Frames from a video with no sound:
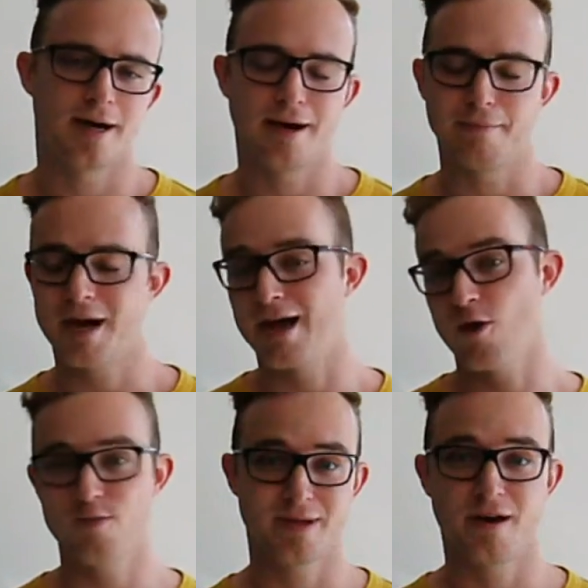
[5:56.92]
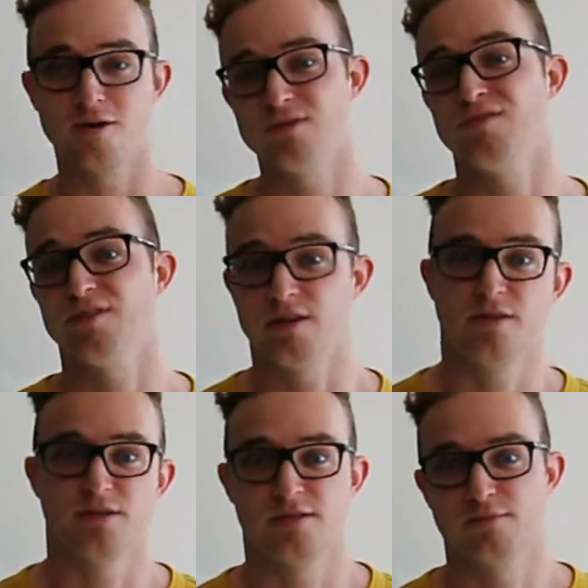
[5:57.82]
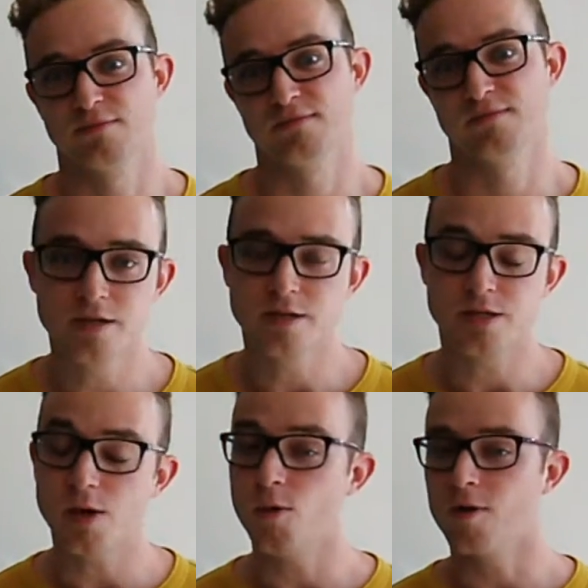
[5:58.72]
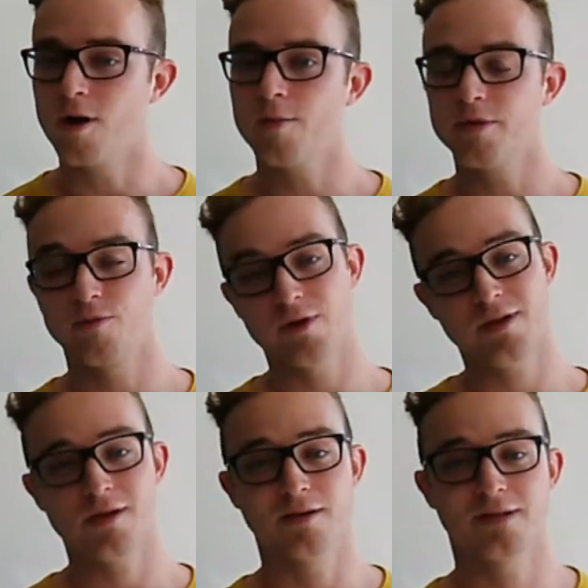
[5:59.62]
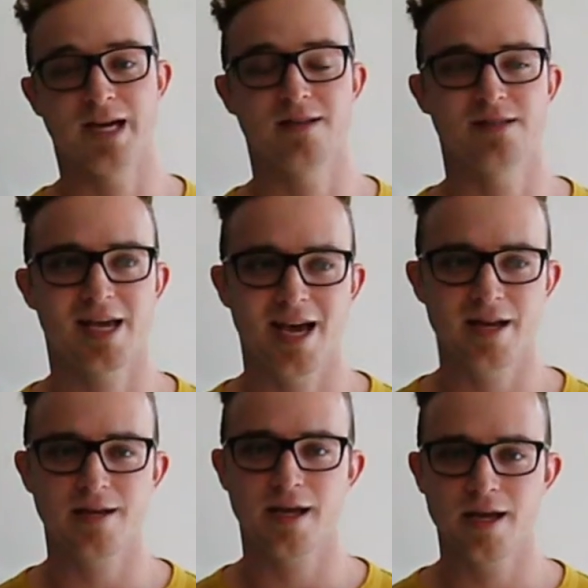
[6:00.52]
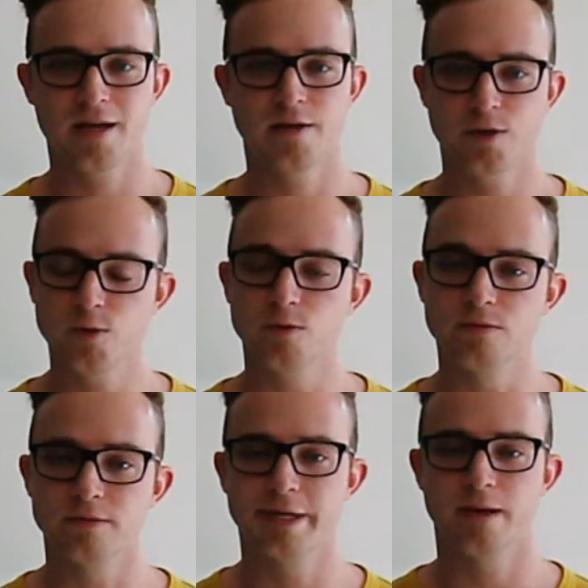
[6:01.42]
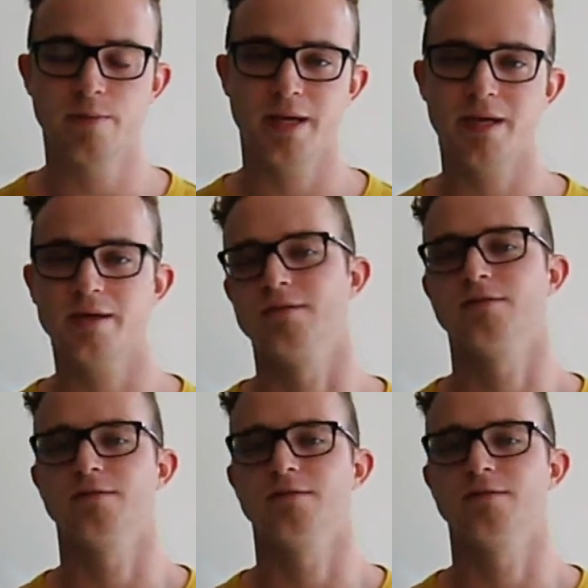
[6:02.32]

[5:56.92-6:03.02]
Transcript: I hope that hurts your feelings. So, Arma 3 has added a new campaign